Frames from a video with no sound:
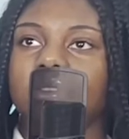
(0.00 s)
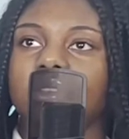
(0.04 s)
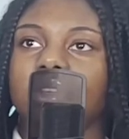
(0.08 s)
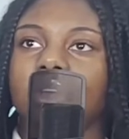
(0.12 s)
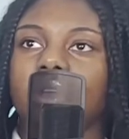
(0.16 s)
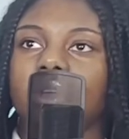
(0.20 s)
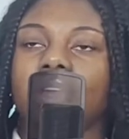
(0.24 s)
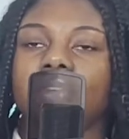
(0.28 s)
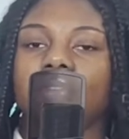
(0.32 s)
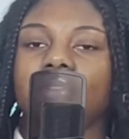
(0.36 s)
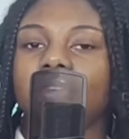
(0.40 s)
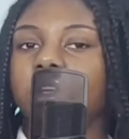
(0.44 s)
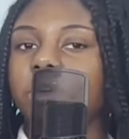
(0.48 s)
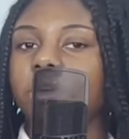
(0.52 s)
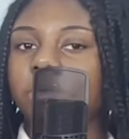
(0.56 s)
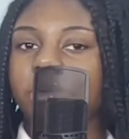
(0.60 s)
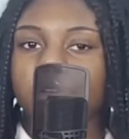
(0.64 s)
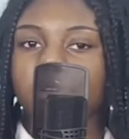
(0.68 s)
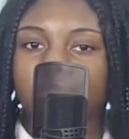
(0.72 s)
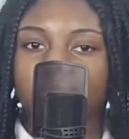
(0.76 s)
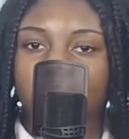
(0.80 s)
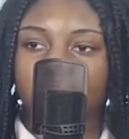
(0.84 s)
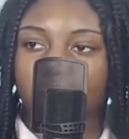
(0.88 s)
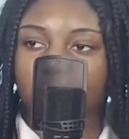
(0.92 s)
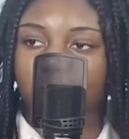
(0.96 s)
So if you don't
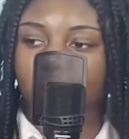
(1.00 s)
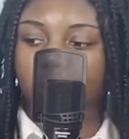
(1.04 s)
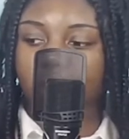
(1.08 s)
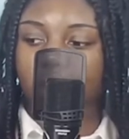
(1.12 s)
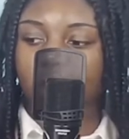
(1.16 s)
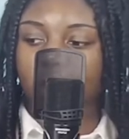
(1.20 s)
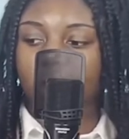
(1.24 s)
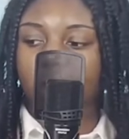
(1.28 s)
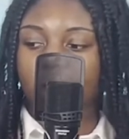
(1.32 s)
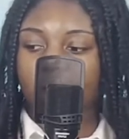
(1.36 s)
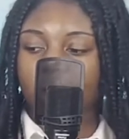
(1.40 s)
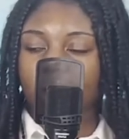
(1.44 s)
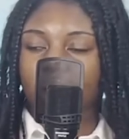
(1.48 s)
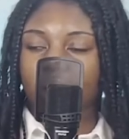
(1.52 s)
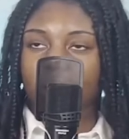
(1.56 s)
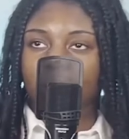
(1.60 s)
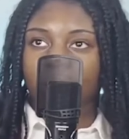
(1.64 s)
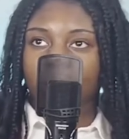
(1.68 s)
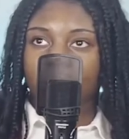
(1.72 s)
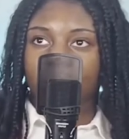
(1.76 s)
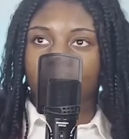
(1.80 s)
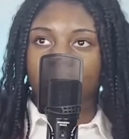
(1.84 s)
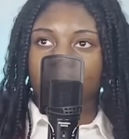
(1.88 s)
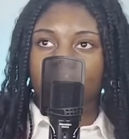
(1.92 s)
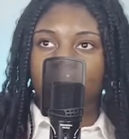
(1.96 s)
want to follow it,
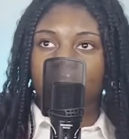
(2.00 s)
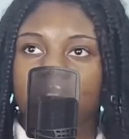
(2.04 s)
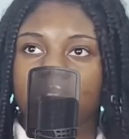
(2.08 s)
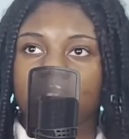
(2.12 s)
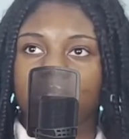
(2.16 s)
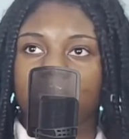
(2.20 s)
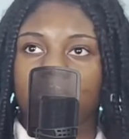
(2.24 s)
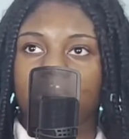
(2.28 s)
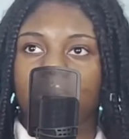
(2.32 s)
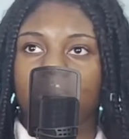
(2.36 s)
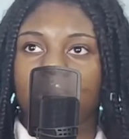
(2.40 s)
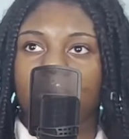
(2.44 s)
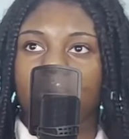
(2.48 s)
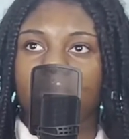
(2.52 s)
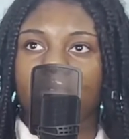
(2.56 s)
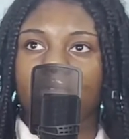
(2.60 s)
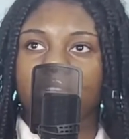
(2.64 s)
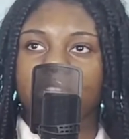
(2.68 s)
you may as well